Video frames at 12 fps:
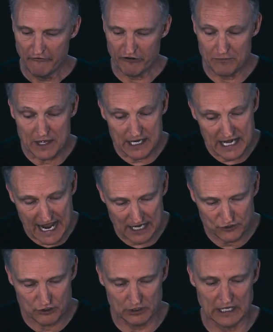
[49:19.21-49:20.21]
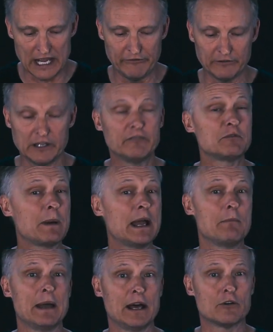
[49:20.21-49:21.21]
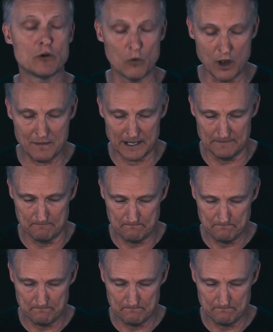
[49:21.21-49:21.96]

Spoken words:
from the natural life lived by a man or a woman.